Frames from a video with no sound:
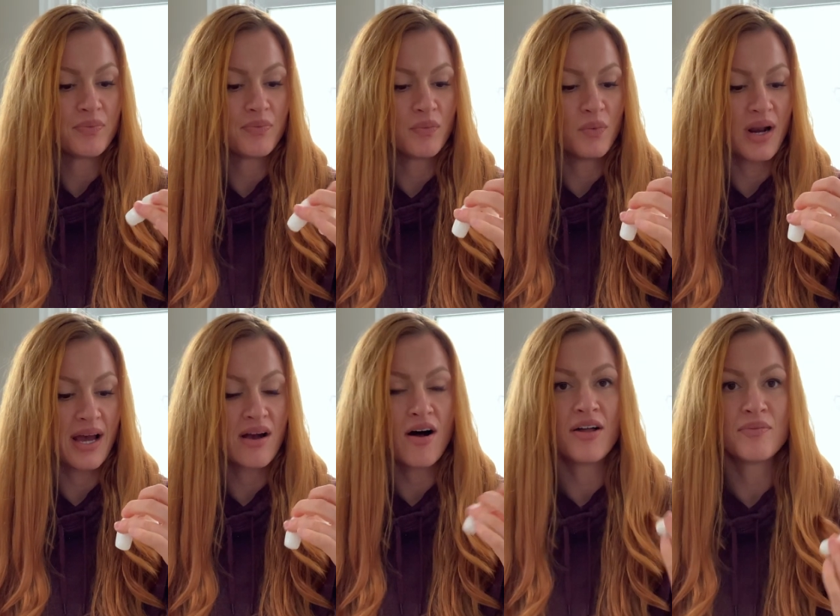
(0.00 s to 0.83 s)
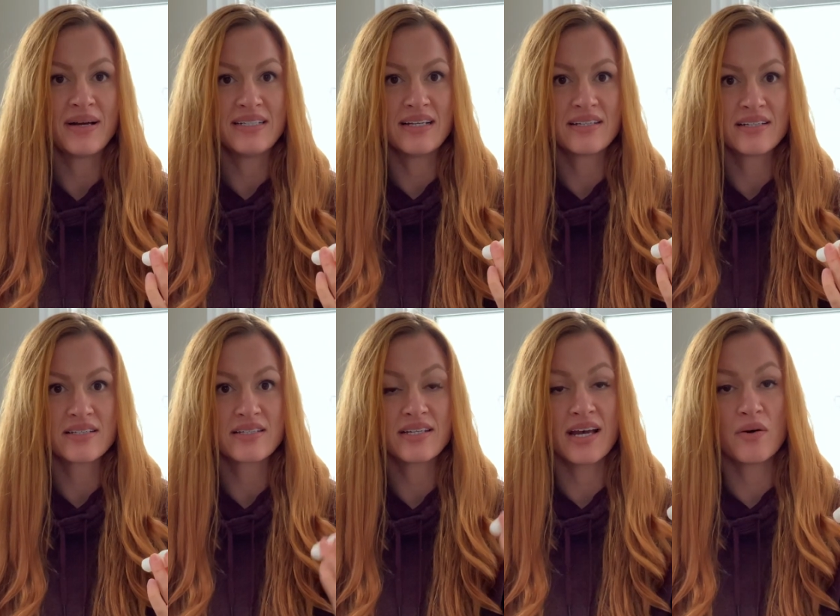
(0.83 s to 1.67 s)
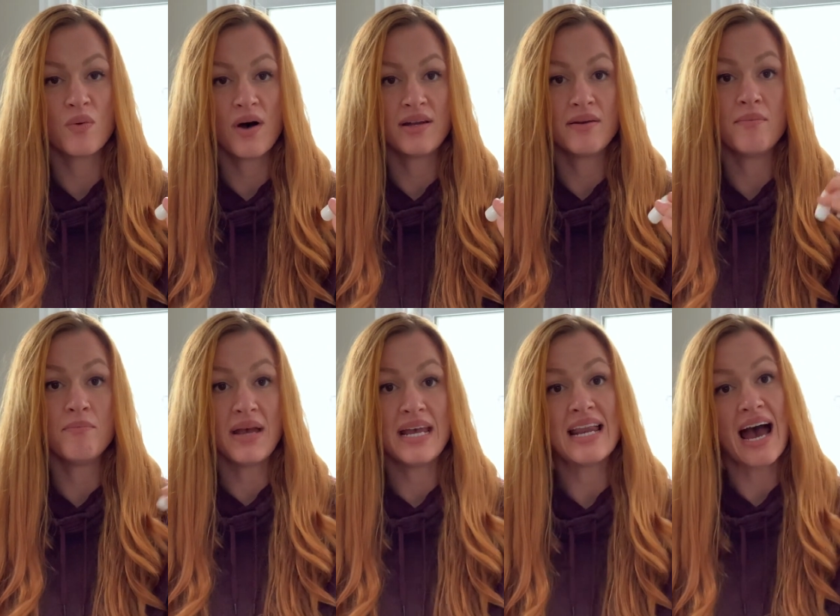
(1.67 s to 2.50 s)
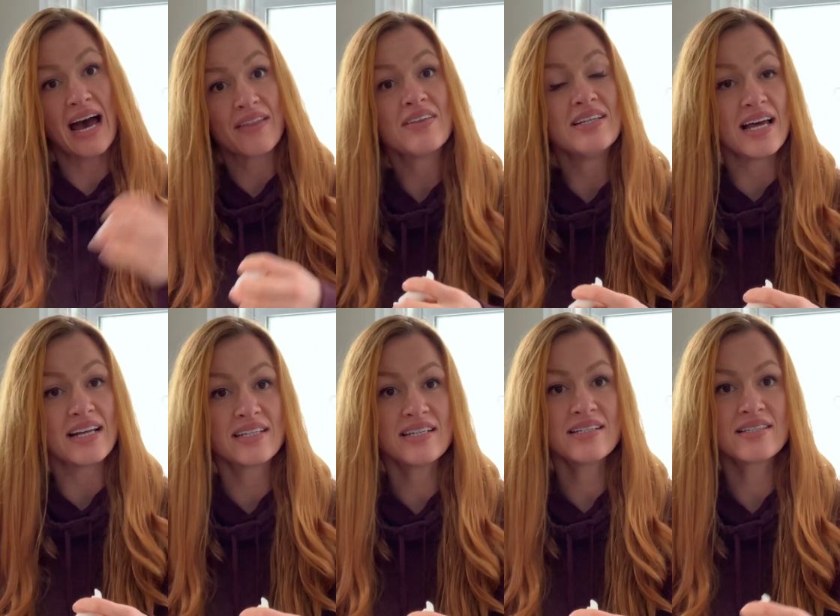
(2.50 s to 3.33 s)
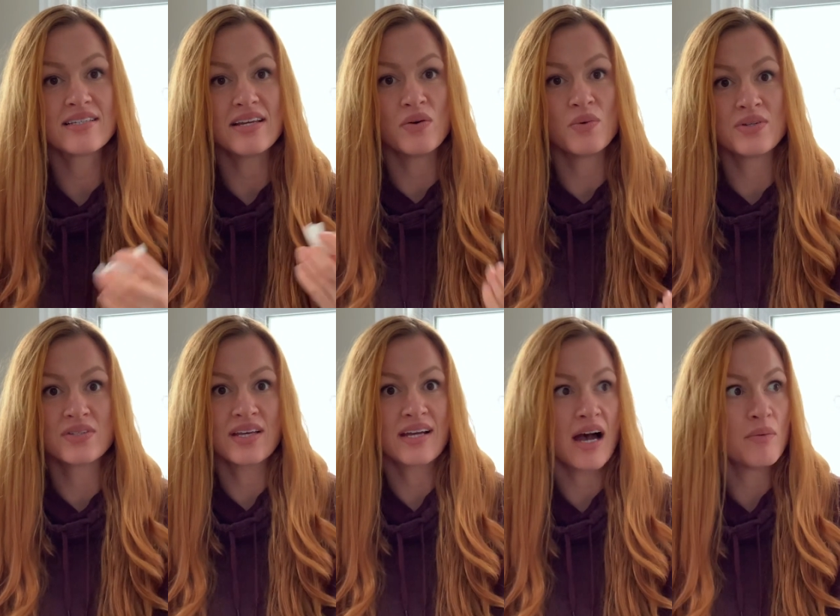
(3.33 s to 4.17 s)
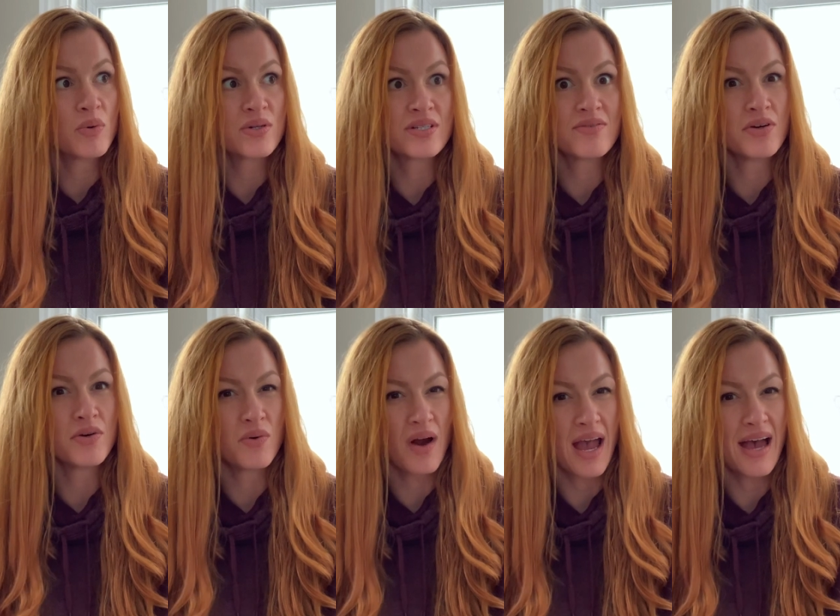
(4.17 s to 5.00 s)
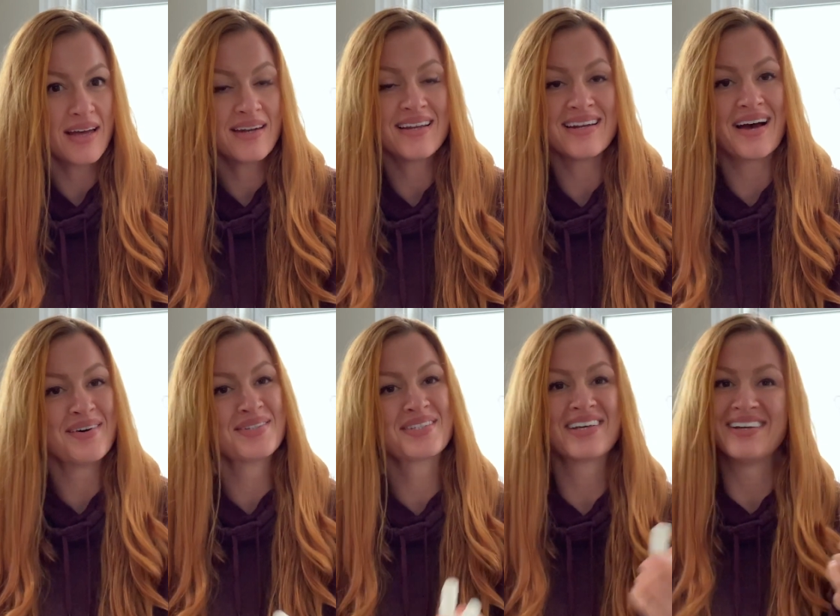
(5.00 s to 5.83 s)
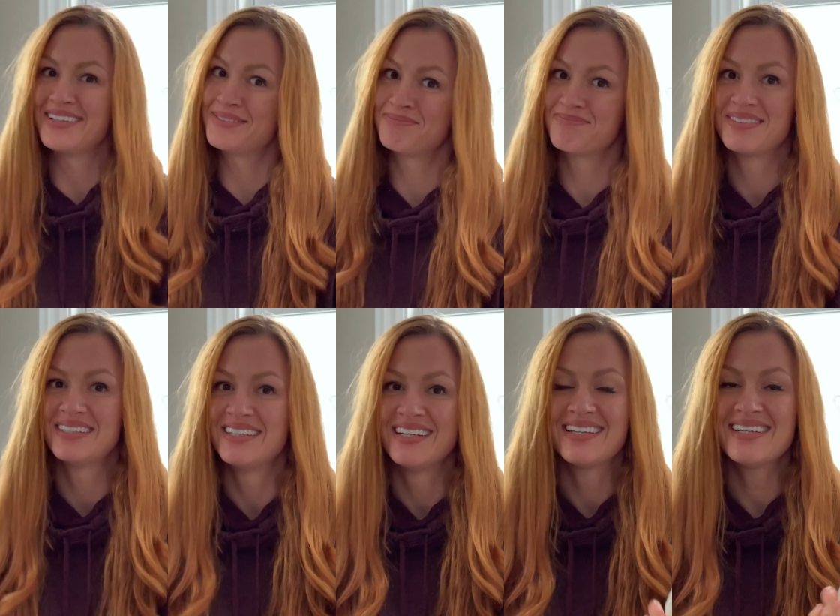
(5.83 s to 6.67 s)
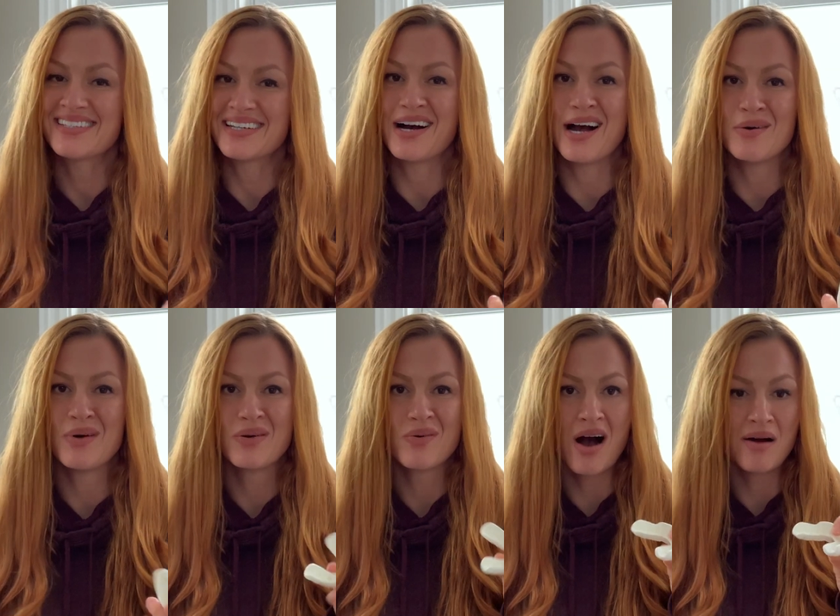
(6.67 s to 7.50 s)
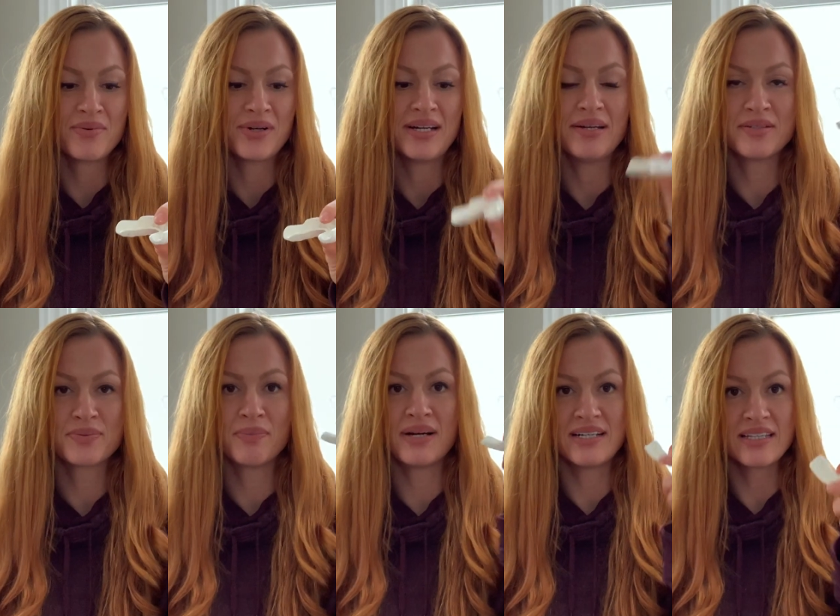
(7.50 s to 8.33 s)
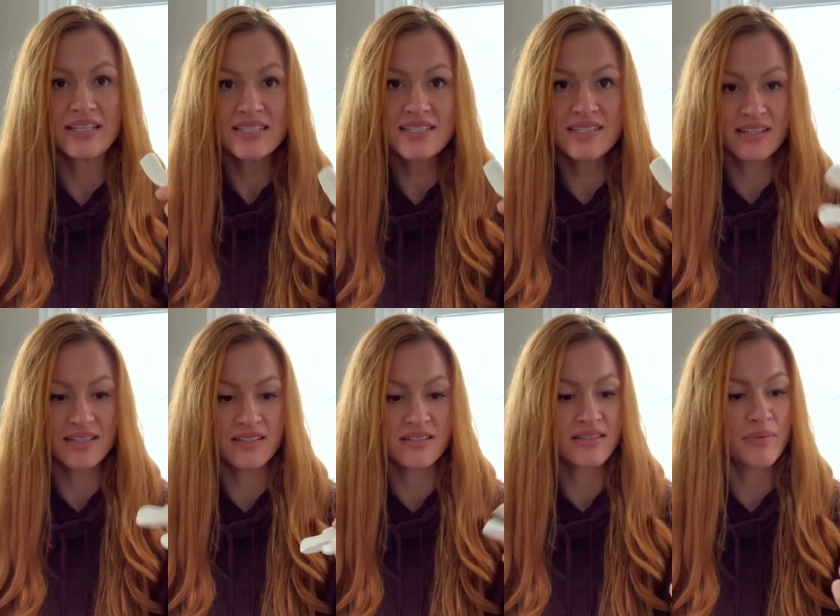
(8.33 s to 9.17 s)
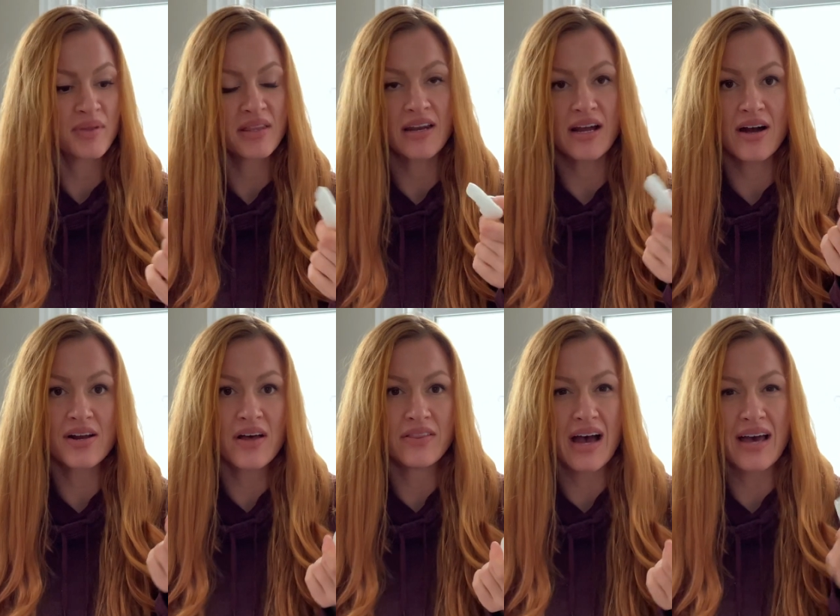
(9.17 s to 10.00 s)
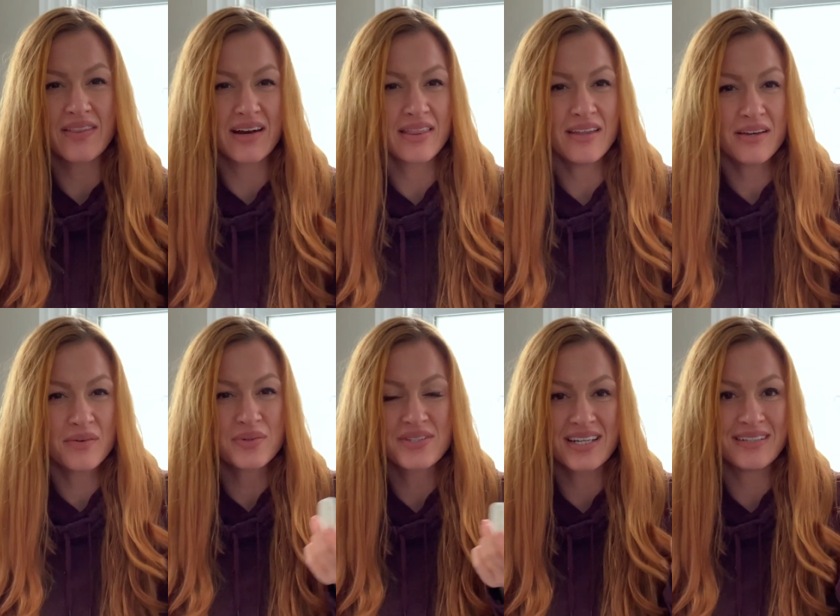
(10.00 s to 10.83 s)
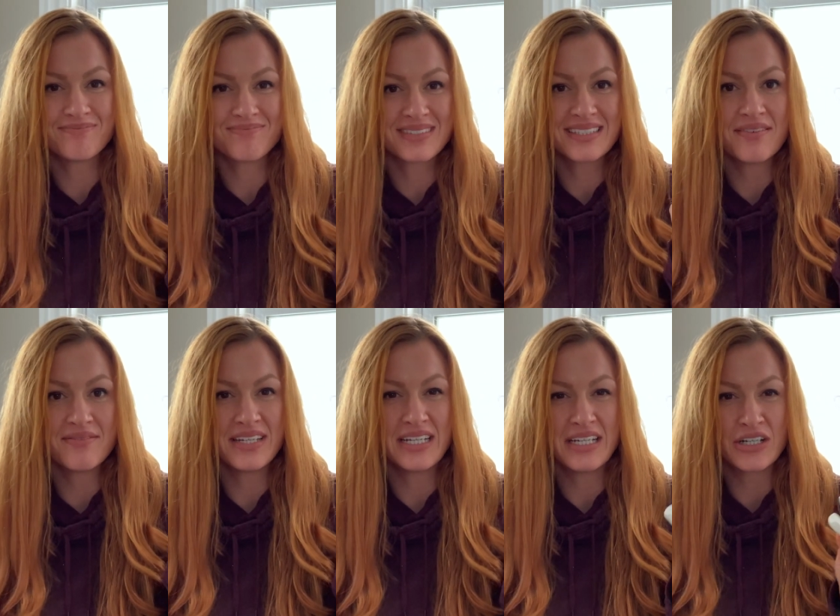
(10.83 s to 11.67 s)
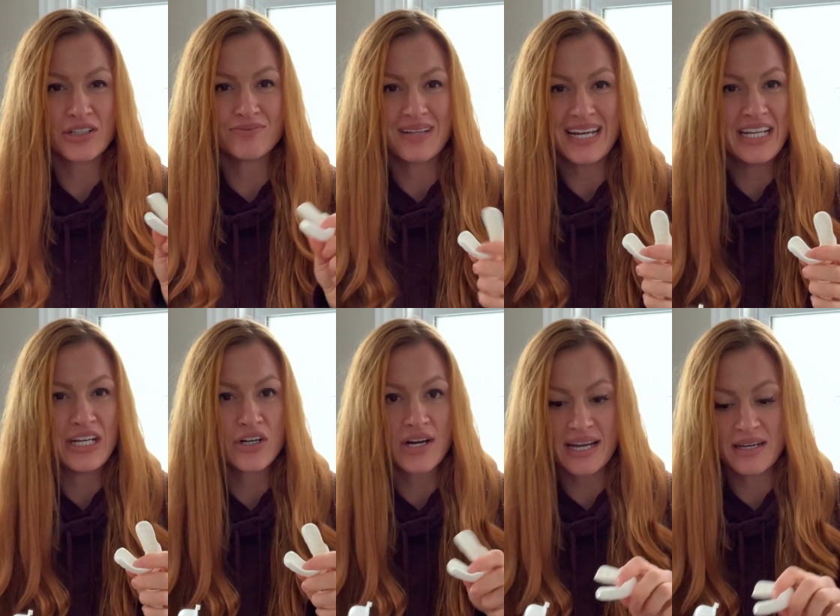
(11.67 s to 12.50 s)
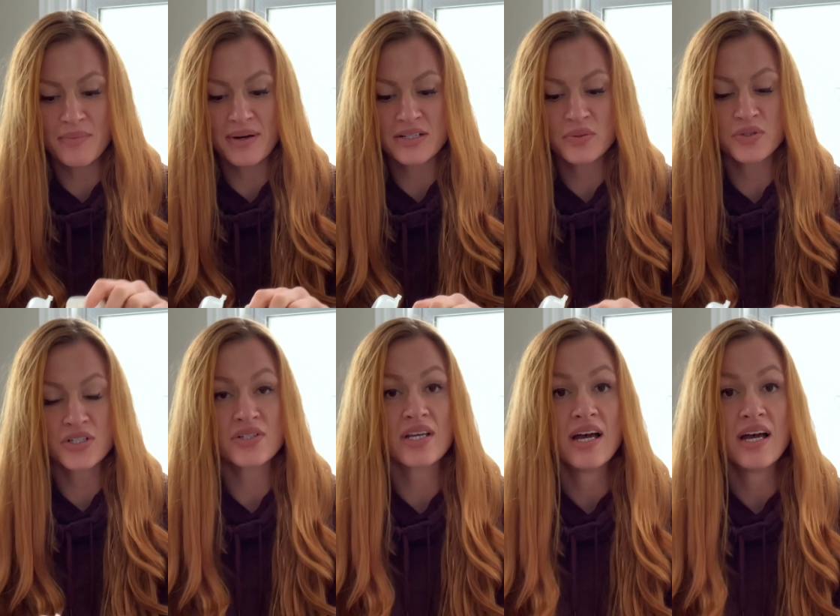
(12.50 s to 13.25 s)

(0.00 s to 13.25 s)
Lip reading: When I called my dentist to get one made at the dentist, it was like upwards of $1,000, and I was like, it's like highway robbery. But this is something that I got online that I think was like 70 or 80 or 90 bucks, which is,